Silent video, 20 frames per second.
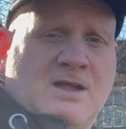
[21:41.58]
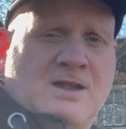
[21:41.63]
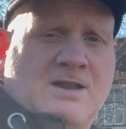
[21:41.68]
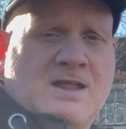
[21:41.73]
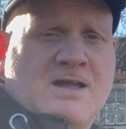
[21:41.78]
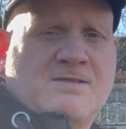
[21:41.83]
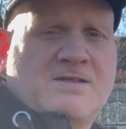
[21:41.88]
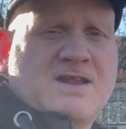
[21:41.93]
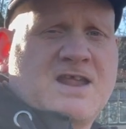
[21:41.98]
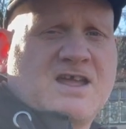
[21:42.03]

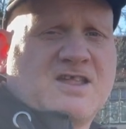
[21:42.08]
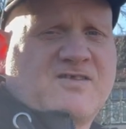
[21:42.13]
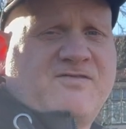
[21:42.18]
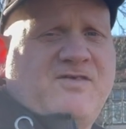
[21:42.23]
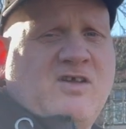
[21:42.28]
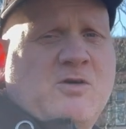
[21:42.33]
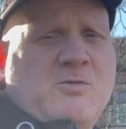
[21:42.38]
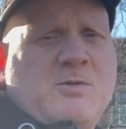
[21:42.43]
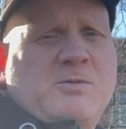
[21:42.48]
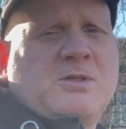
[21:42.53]
Now, the next
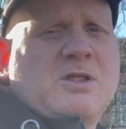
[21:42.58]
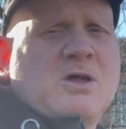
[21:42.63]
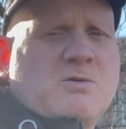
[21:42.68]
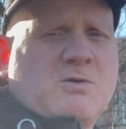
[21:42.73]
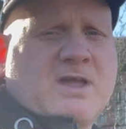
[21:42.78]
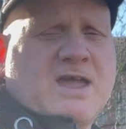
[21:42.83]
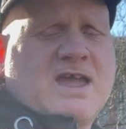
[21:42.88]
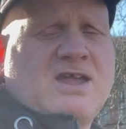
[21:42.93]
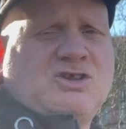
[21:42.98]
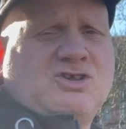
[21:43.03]
filming
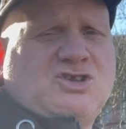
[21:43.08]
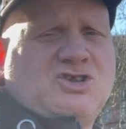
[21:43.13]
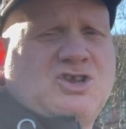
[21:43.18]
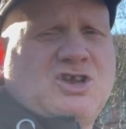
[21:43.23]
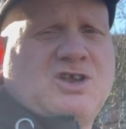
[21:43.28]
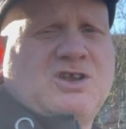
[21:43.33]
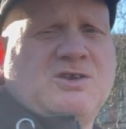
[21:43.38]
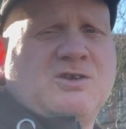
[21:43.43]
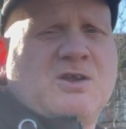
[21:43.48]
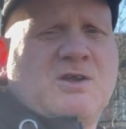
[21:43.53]

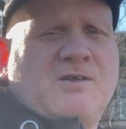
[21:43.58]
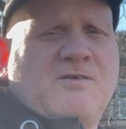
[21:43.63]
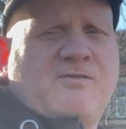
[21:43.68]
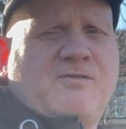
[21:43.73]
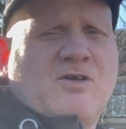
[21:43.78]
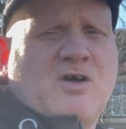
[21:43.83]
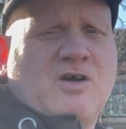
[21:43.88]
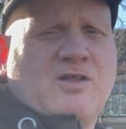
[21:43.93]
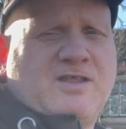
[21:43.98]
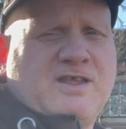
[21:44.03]
location
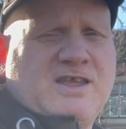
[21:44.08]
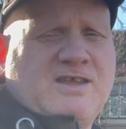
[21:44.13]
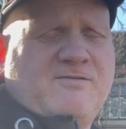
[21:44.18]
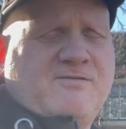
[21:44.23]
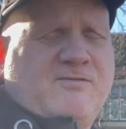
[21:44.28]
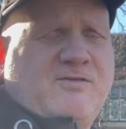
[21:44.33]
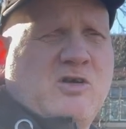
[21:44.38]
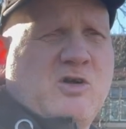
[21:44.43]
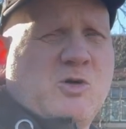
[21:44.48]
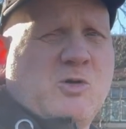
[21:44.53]
for the
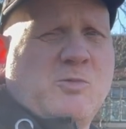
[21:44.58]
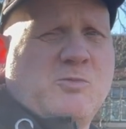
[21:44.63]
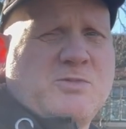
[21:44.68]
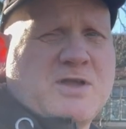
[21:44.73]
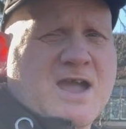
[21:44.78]
film